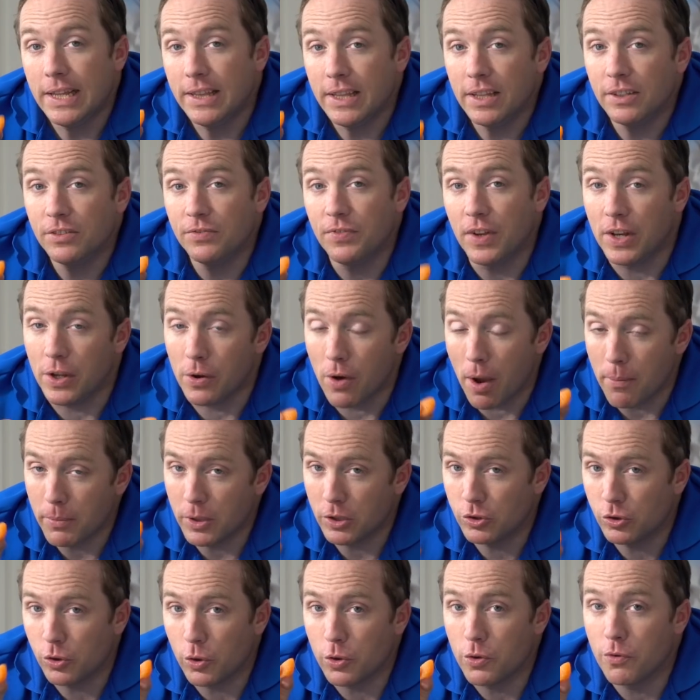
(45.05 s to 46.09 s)
In this video, I'm
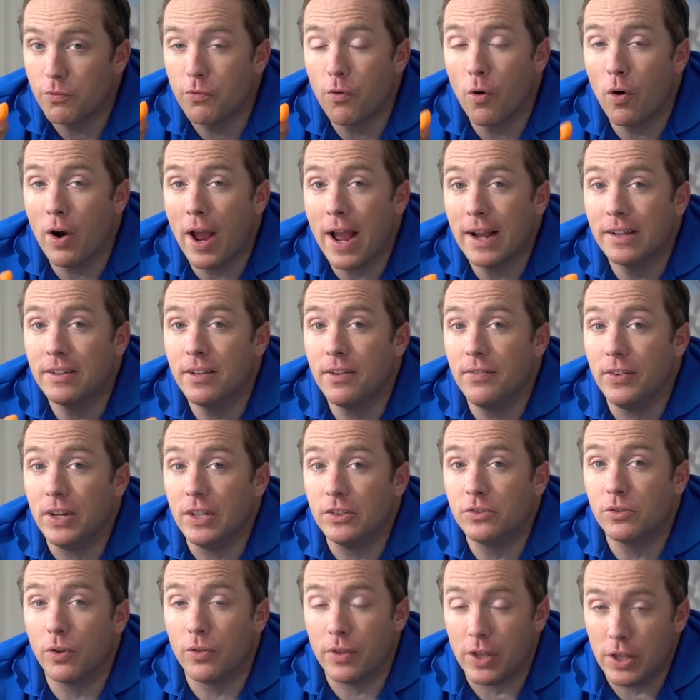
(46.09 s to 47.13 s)
going to show you 4
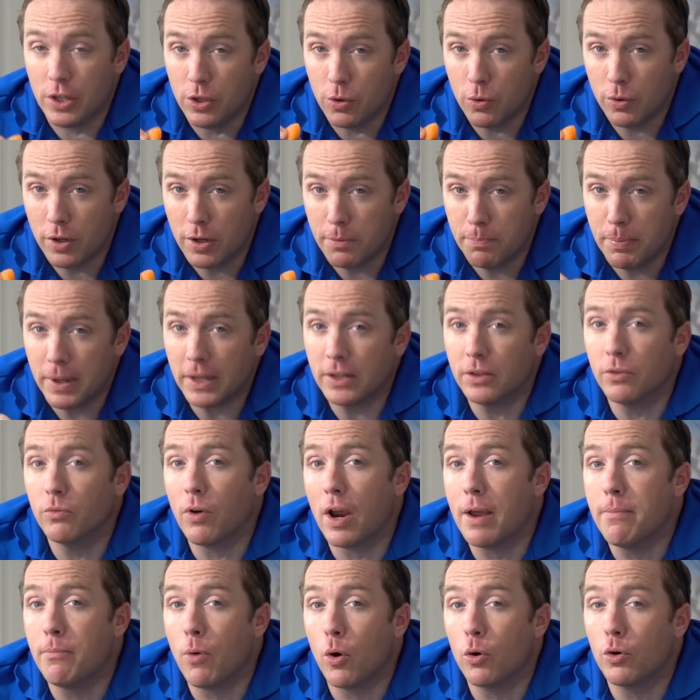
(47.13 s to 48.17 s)
activities so that you can pick the
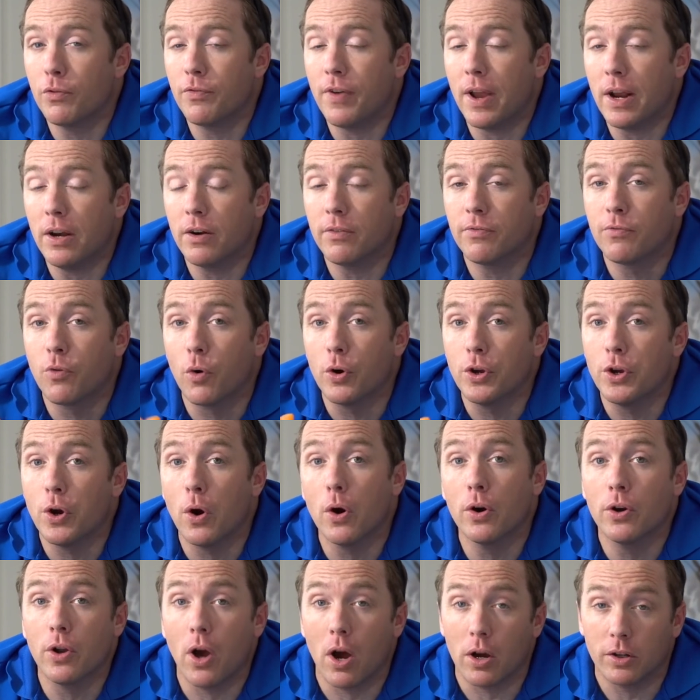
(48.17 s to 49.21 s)
right motivator for
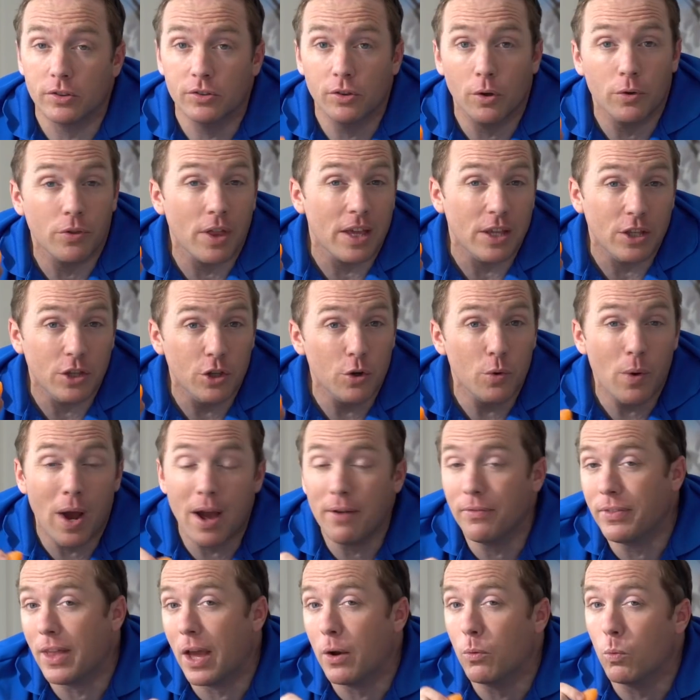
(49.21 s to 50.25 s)
your dog, so that you
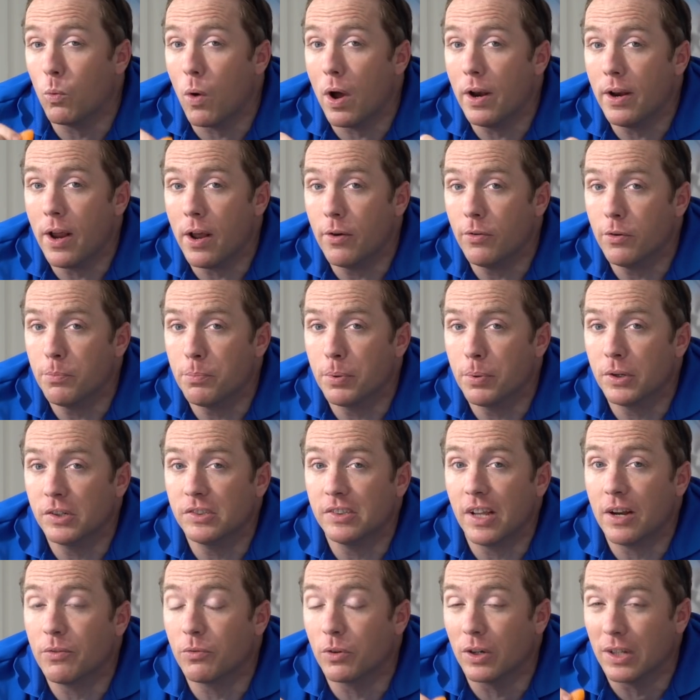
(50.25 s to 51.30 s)
have that
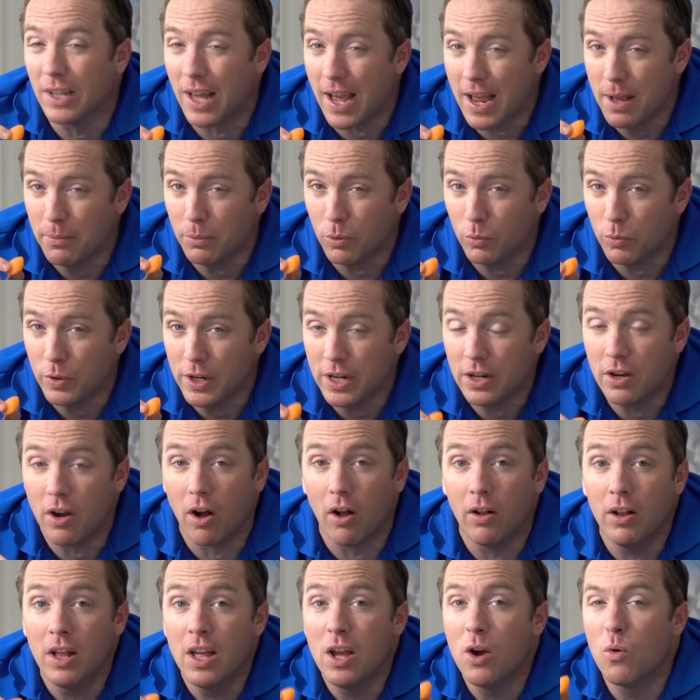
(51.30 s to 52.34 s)
100% reliable
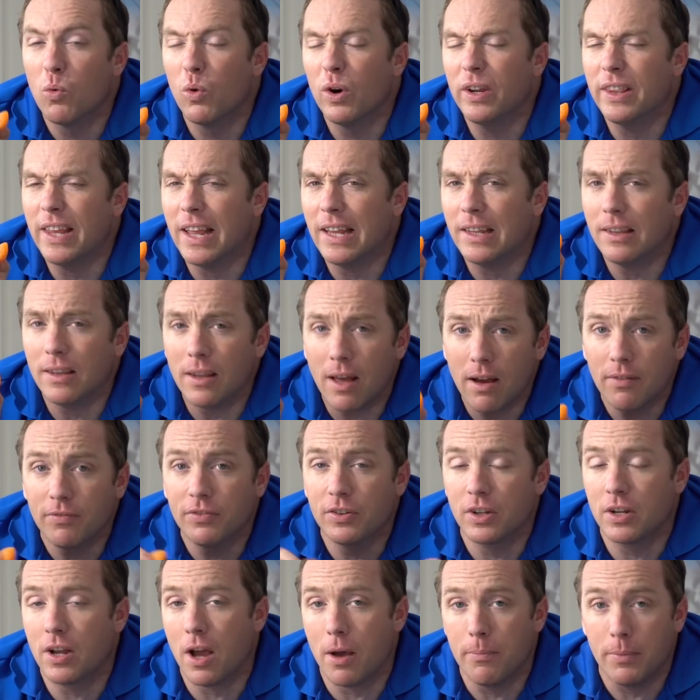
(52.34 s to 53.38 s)
recall where they love
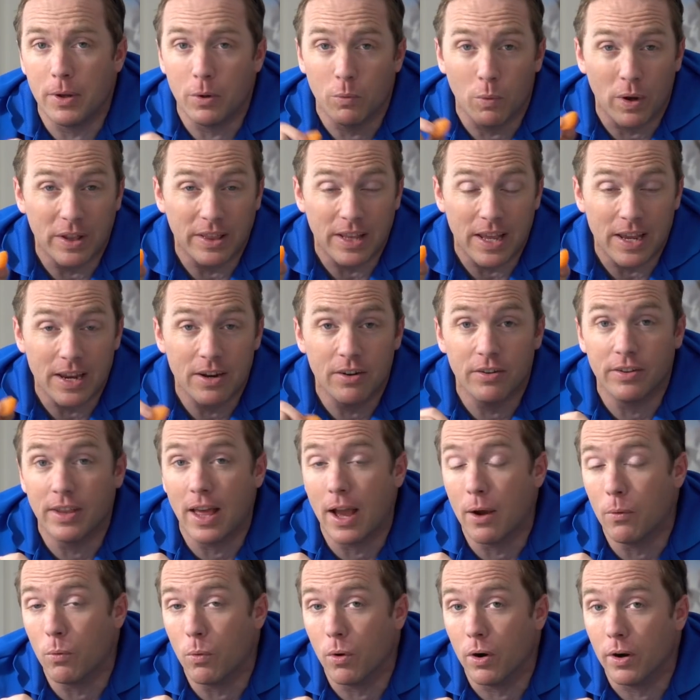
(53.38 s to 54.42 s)
to come in when they hear
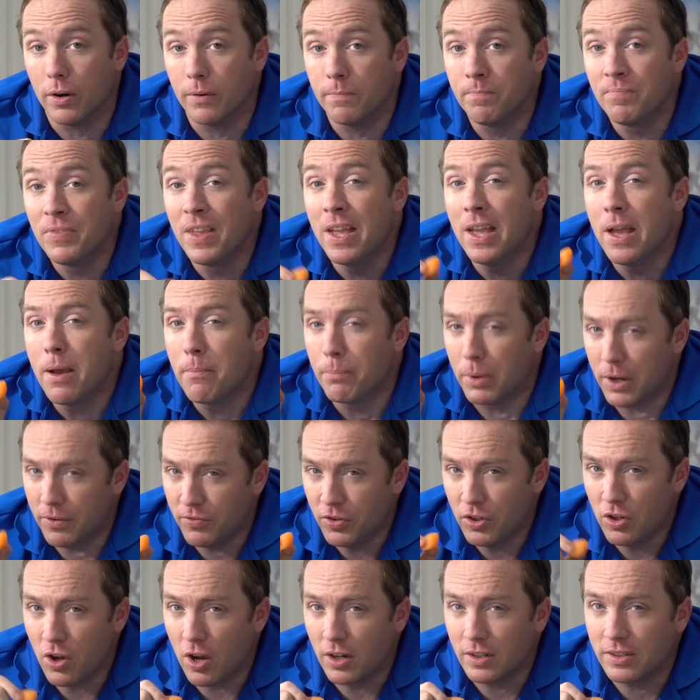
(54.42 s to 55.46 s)
that word. But
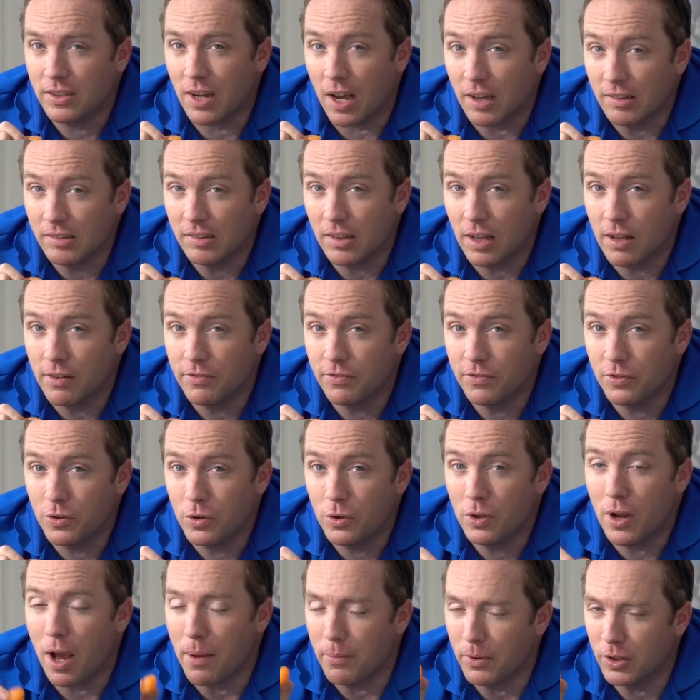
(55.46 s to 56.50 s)
if your dog does love
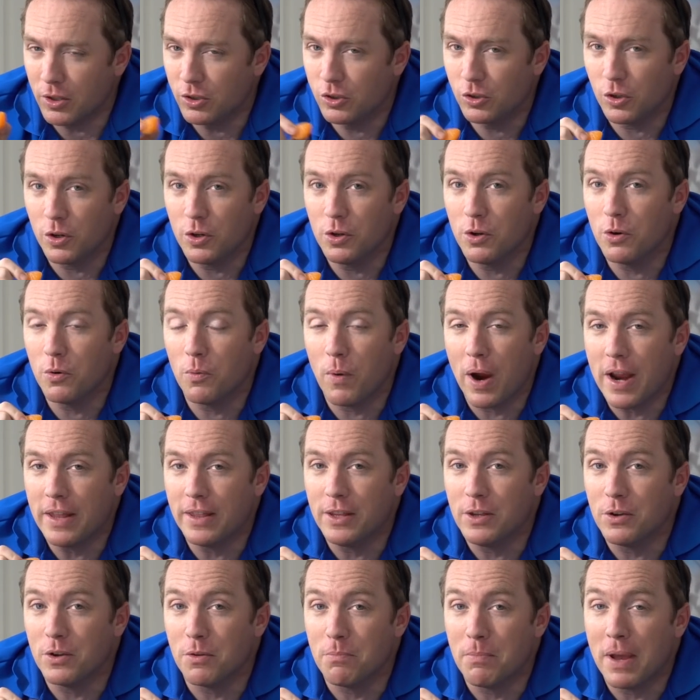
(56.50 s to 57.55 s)
food, I'm going to show you a way
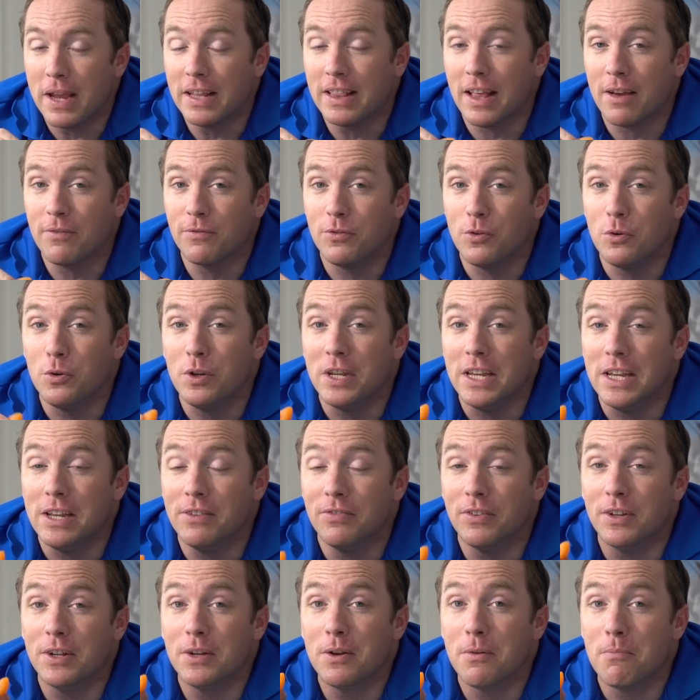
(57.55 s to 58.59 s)
that you can make that food
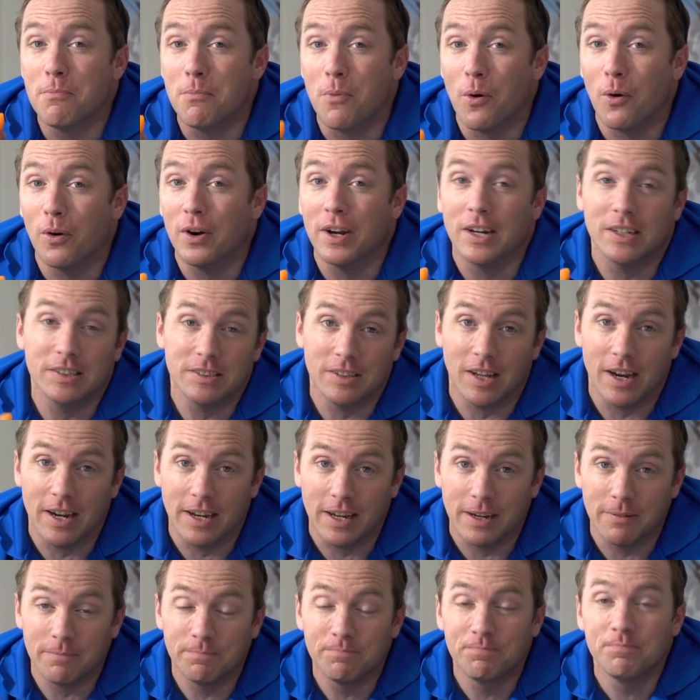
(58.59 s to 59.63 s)
even more
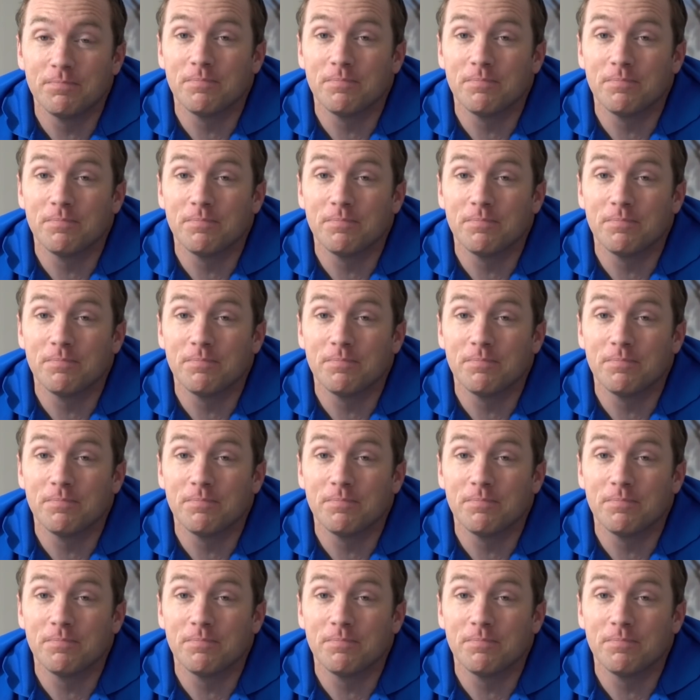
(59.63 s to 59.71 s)
exciting.